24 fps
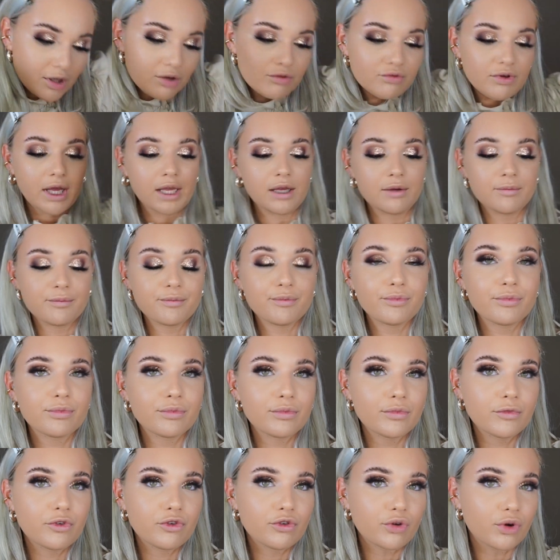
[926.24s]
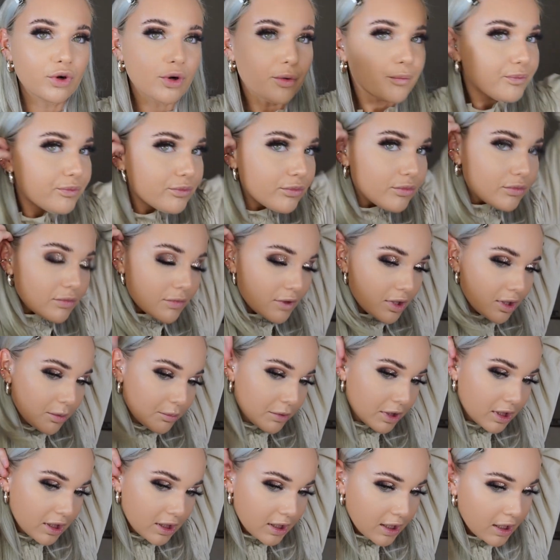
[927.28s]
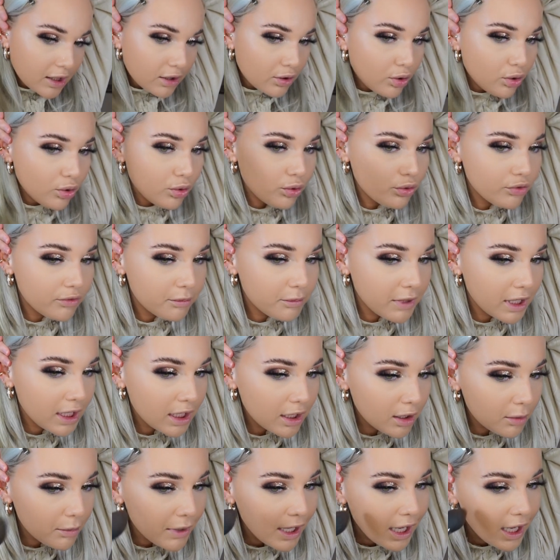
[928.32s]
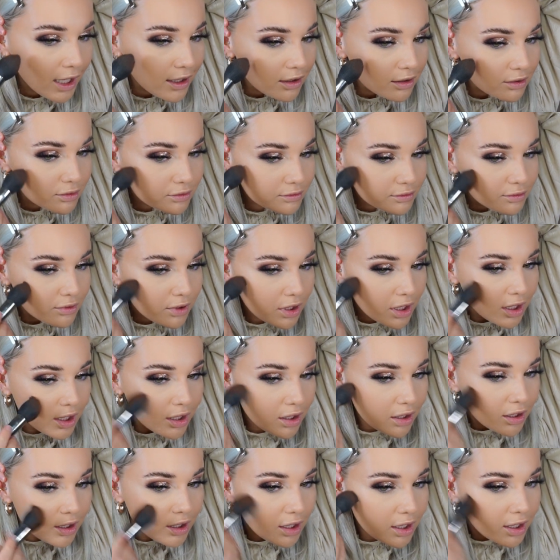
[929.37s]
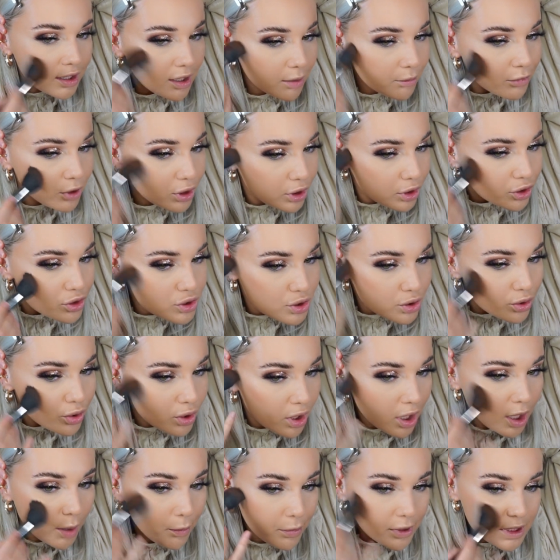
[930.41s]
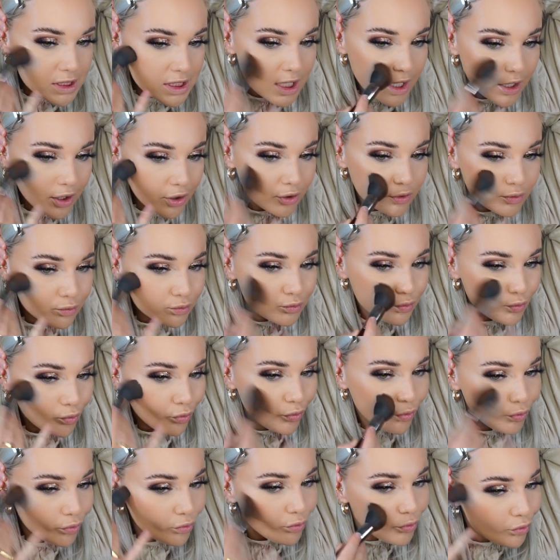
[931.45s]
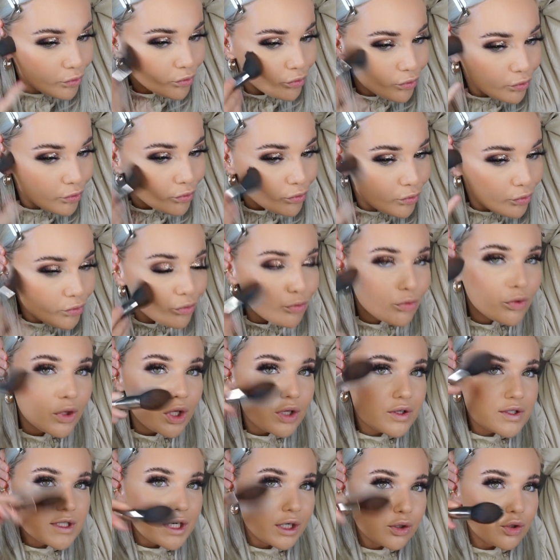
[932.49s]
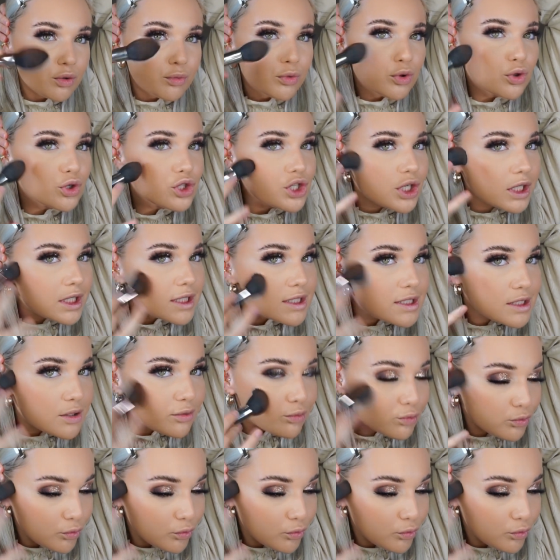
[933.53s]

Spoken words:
Right, so I'm going to kind of hold my hair back and I'm going to do up and down circle motions